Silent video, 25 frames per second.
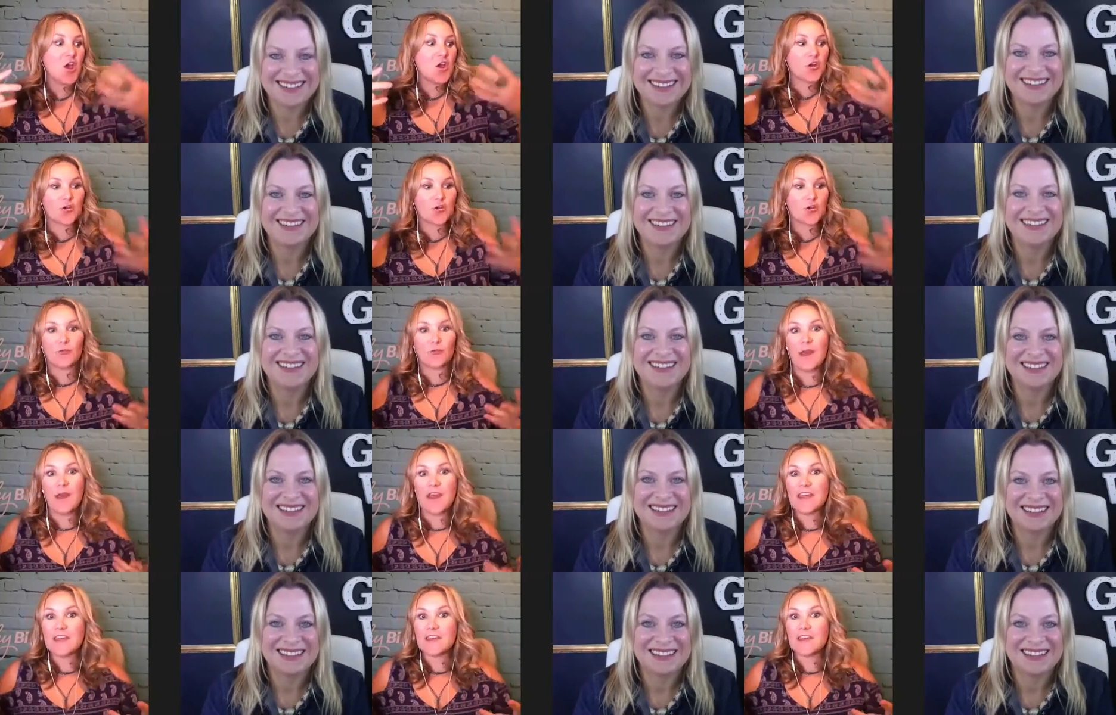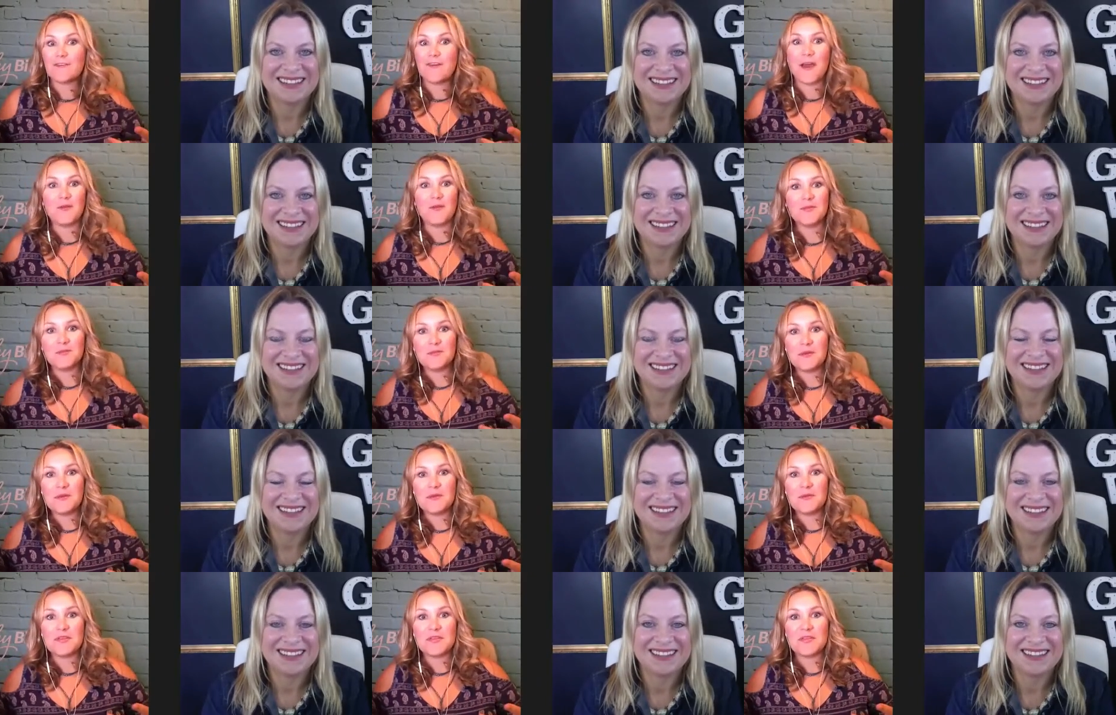Speaker 1: great, you've helped me
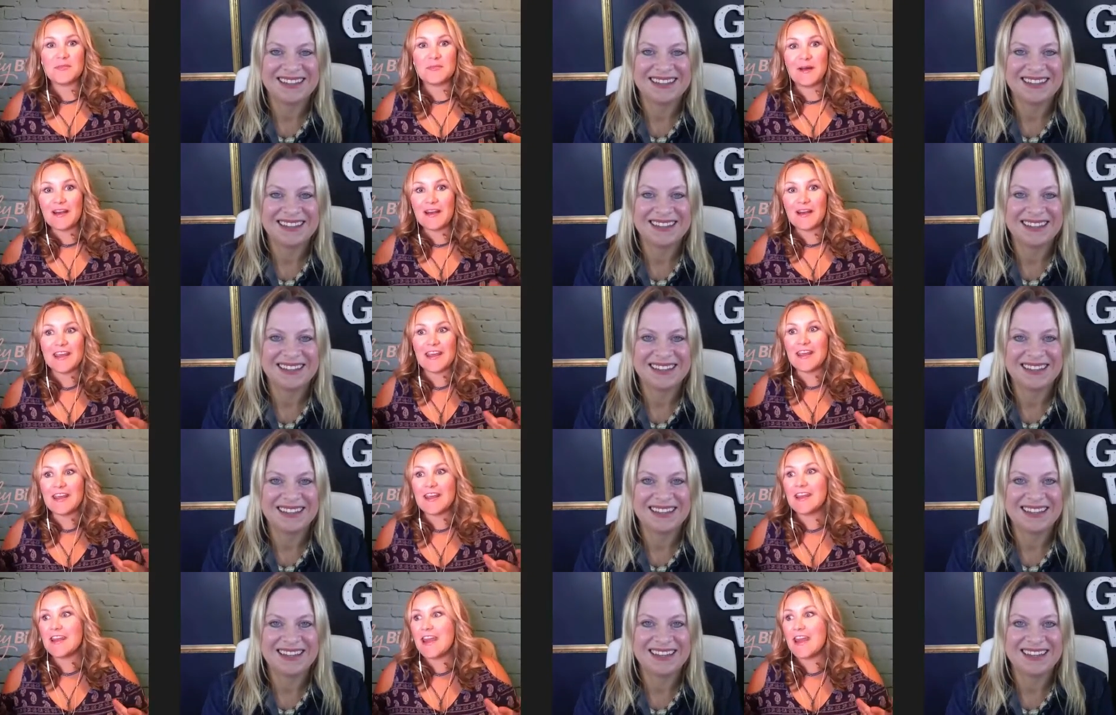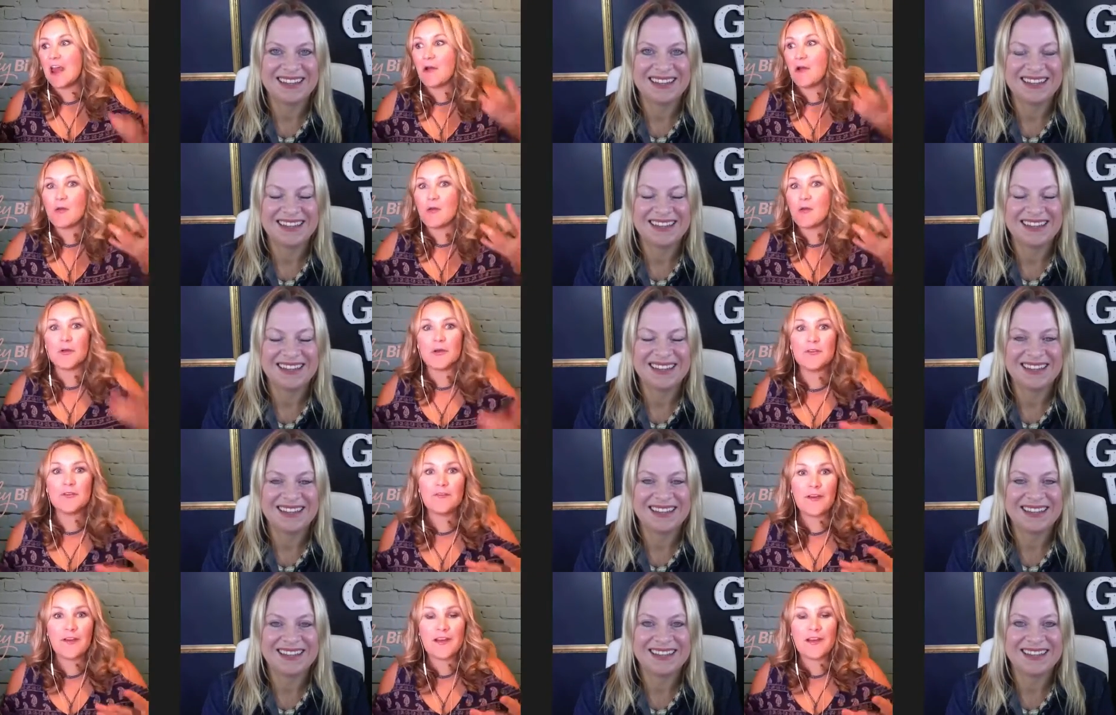with the money. Now I want
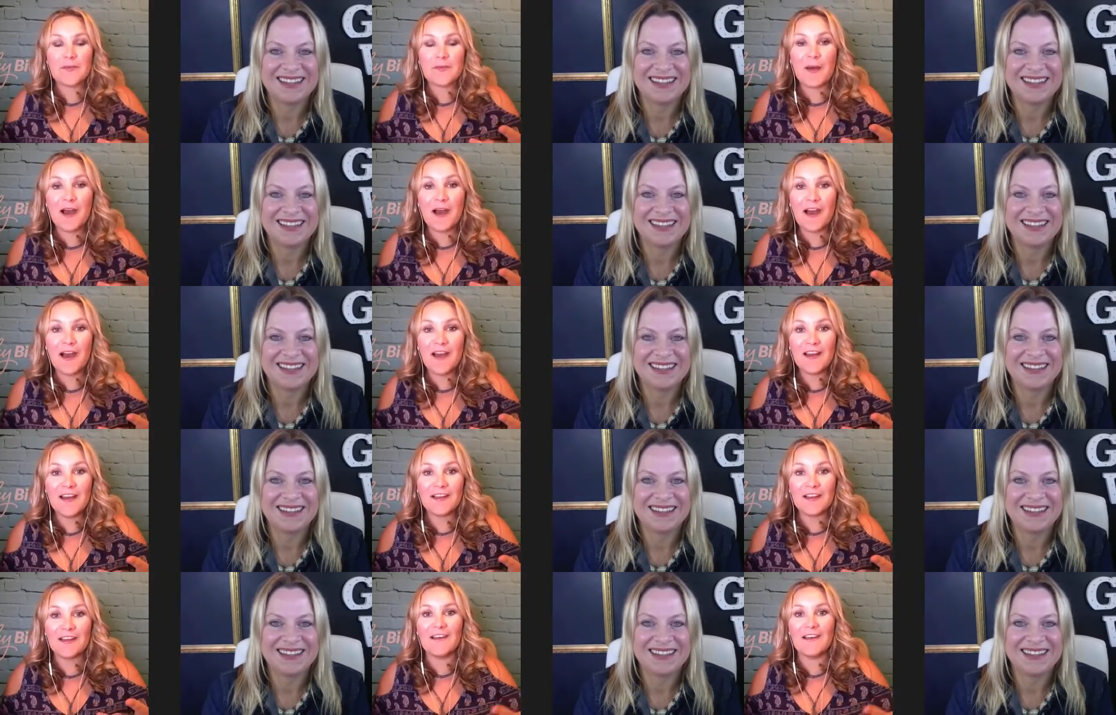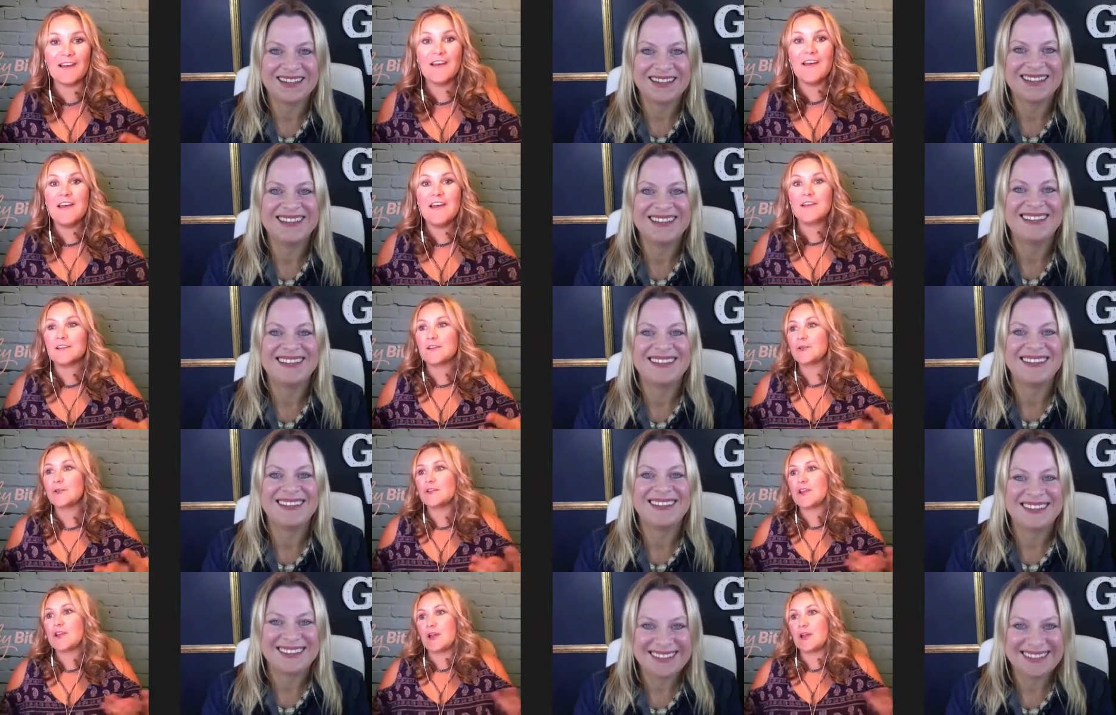to find a partner. So I
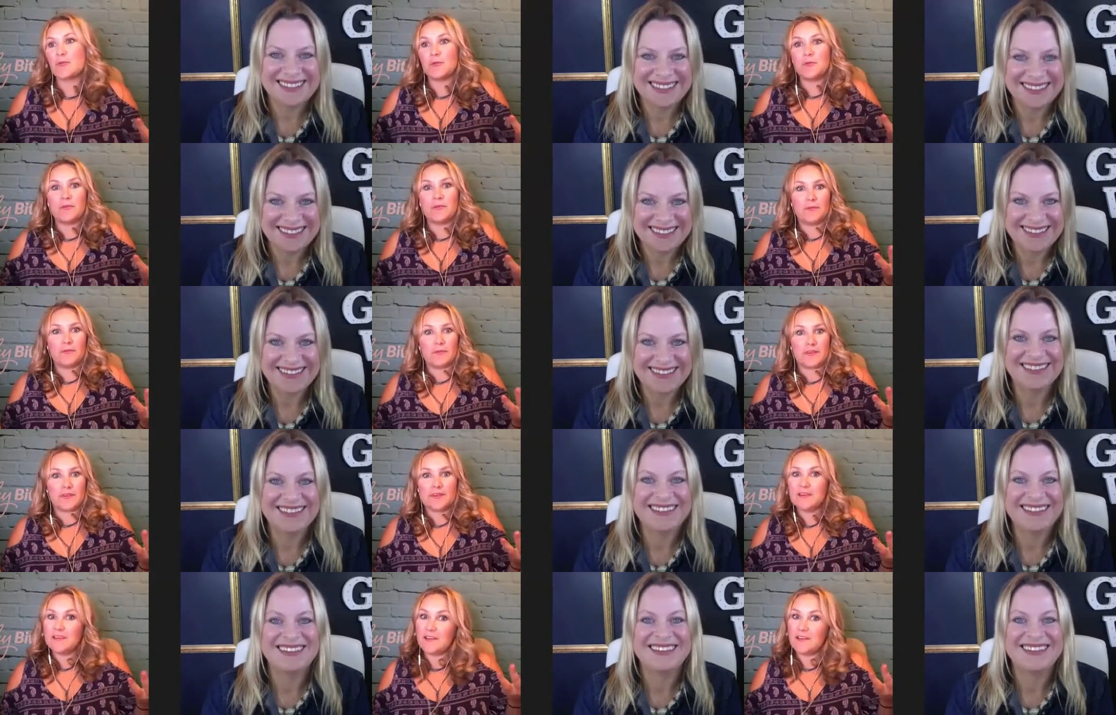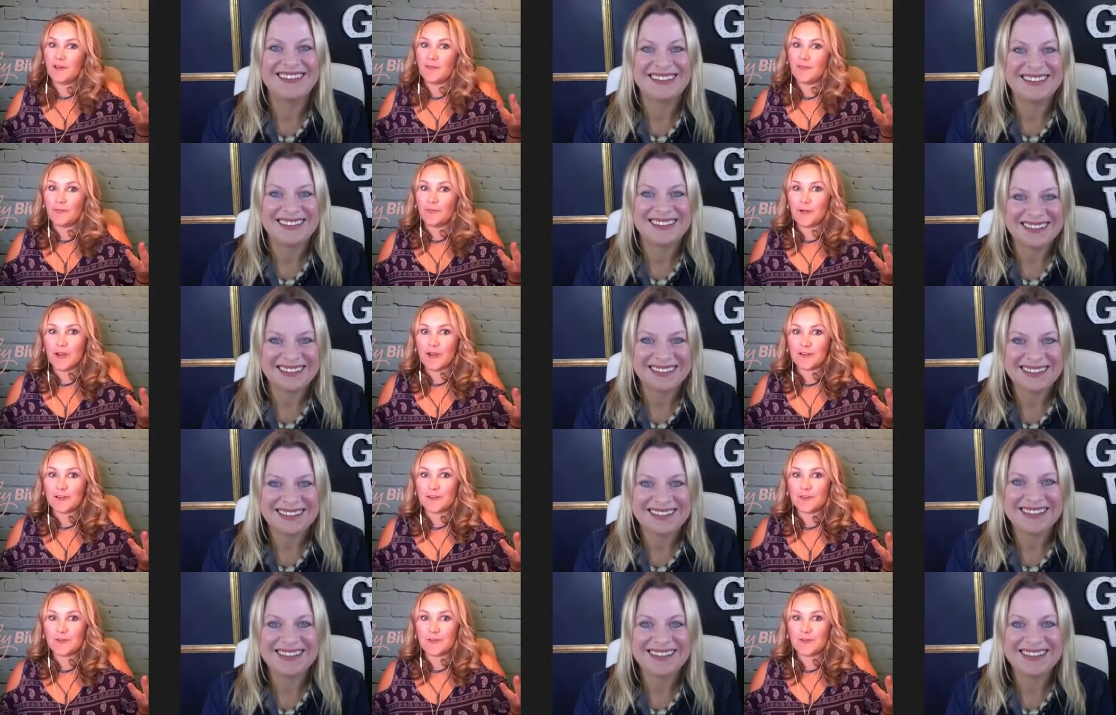was like, well, this stuff works for